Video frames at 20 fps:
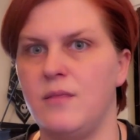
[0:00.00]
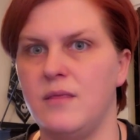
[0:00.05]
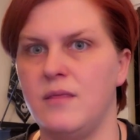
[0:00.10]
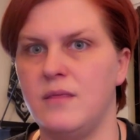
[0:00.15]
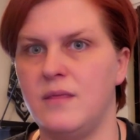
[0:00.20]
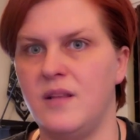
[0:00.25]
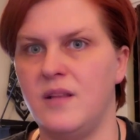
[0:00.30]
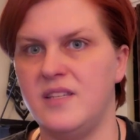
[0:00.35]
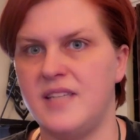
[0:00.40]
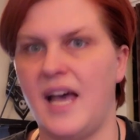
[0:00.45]

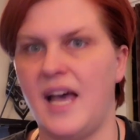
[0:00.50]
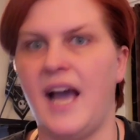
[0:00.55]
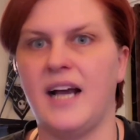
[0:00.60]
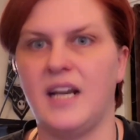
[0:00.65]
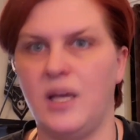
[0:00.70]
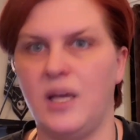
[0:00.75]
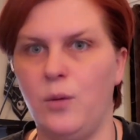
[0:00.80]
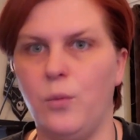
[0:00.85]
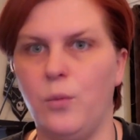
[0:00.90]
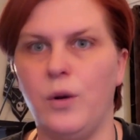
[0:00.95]

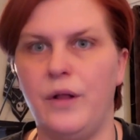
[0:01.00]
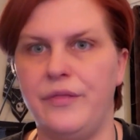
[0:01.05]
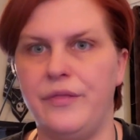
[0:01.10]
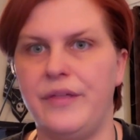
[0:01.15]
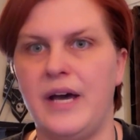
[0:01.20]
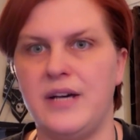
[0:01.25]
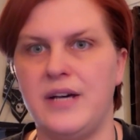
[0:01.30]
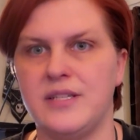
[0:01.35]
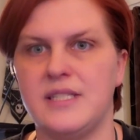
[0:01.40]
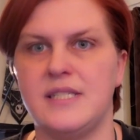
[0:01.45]
exactly
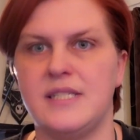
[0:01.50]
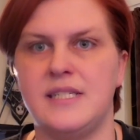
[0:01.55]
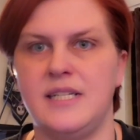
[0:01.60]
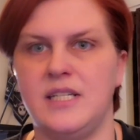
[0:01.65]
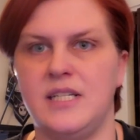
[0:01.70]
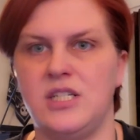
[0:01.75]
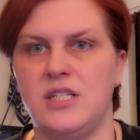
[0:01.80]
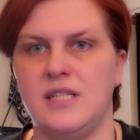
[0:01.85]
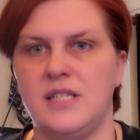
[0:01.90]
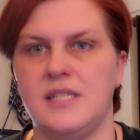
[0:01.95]
1,000
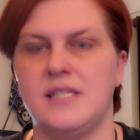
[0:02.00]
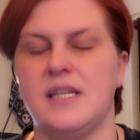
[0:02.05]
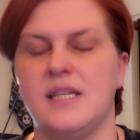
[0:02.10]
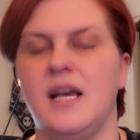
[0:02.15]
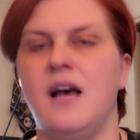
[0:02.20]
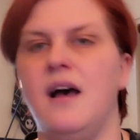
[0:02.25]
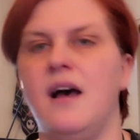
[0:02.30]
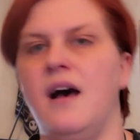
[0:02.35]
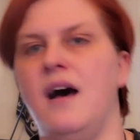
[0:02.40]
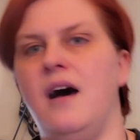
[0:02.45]
stitches
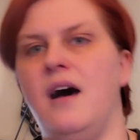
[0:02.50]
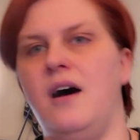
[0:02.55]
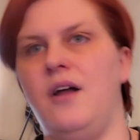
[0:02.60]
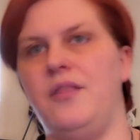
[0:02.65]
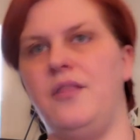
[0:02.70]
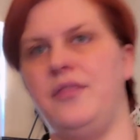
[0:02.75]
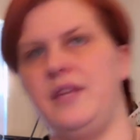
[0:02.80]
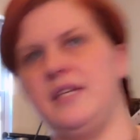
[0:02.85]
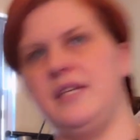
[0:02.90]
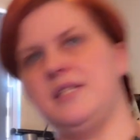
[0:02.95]

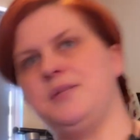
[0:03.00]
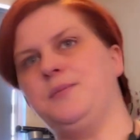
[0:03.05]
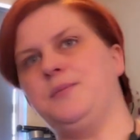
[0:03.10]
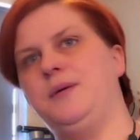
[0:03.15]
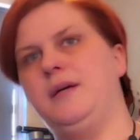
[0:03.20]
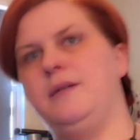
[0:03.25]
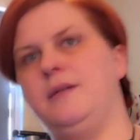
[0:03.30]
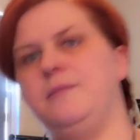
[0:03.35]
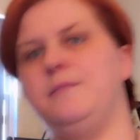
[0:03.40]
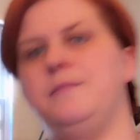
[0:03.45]
on this
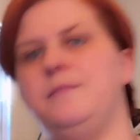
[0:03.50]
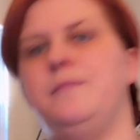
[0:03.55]
one.